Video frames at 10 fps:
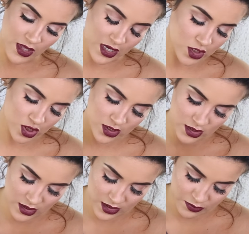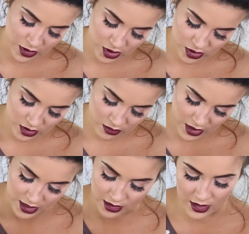It's just this brush is so
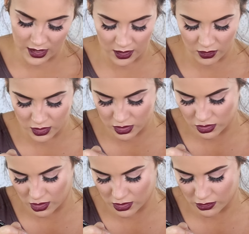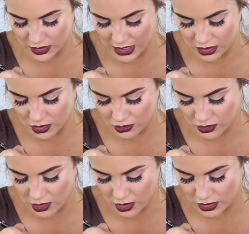nice. Like you can just draw little
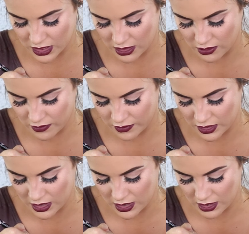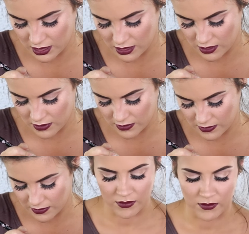tattoos on yourself with it.
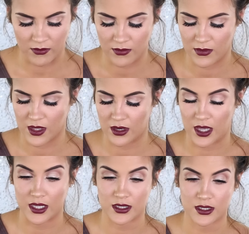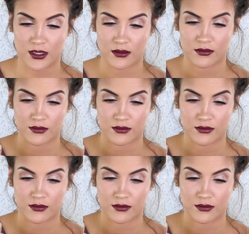Nice.